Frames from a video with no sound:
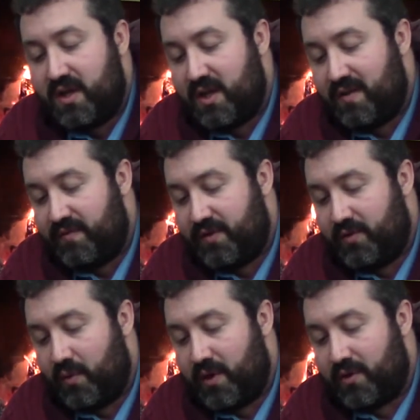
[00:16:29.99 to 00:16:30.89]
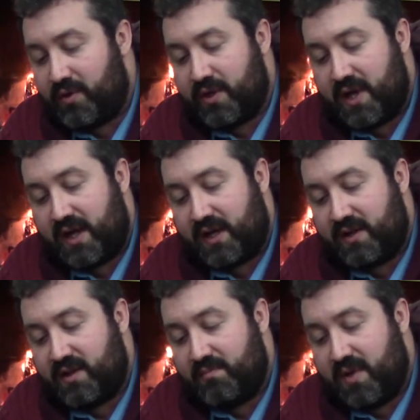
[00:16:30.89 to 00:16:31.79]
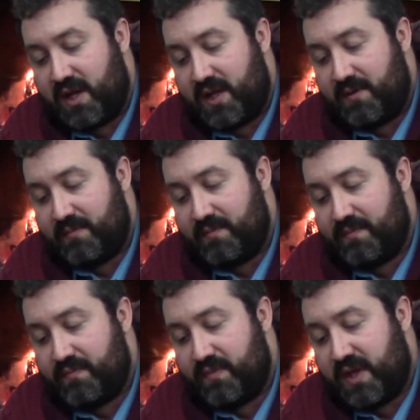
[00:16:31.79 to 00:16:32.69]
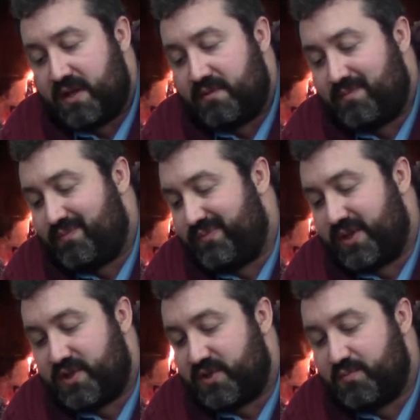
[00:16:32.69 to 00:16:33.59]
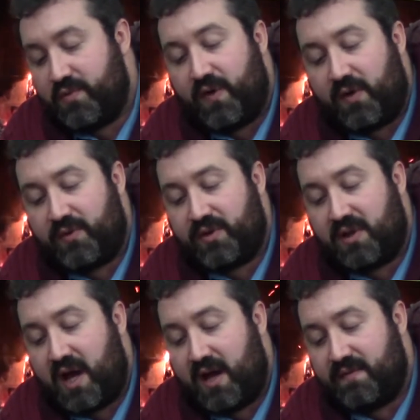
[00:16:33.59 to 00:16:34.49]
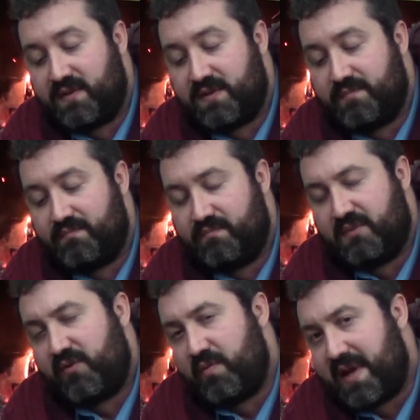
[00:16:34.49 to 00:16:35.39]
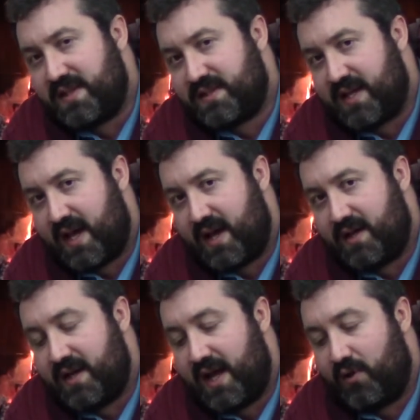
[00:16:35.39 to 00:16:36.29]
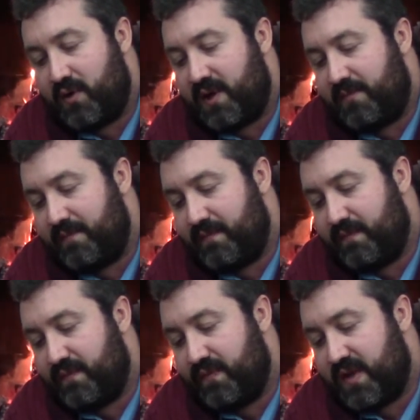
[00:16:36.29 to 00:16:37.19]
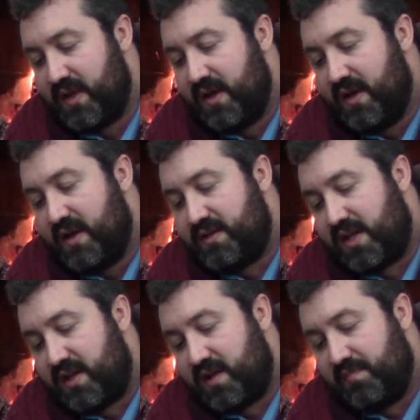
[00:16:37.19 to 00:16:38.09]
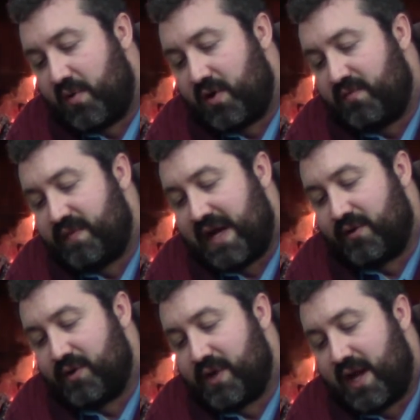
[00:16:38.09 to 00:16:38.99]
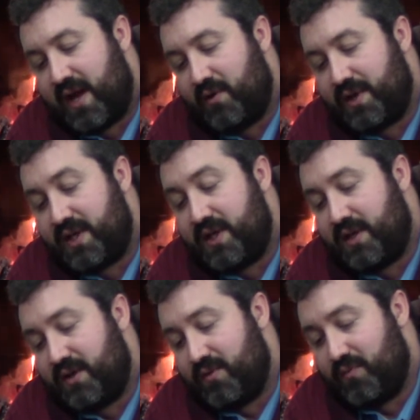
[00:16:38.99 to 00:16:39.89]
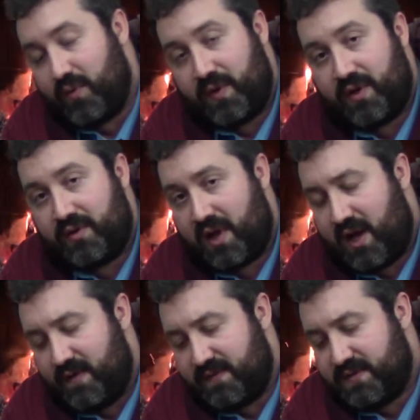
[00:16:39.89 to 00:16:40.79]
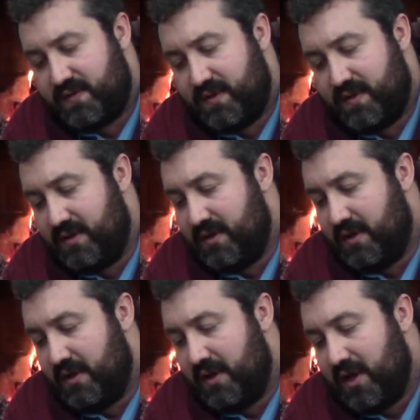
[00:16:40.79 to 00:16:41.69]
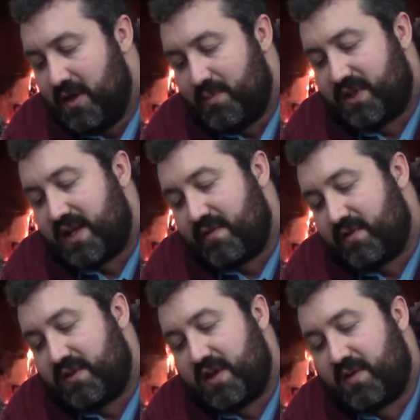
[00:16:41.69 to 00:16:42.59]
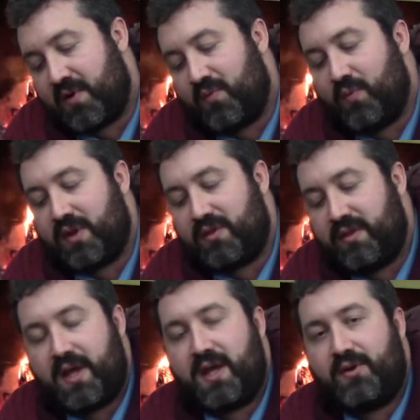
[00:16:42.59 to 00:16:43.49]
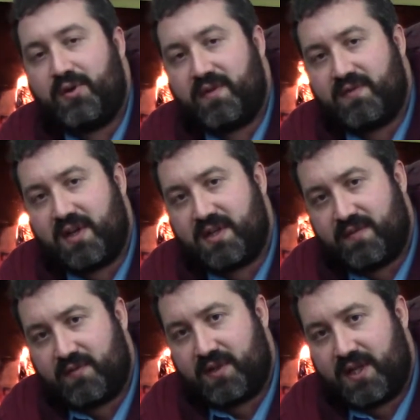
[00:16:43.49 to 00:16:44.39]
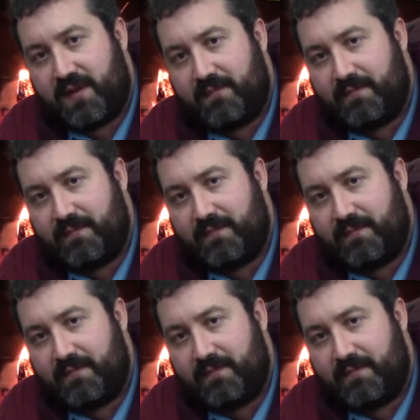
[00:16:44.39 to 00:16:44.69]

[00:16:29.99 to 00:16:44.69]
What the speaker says: If the lawyer could not get them money, then they just move on with their lives. They remain sad and angry. They think of Martin Fowler and how he ruined their lives. But they never think about what they could have done differently.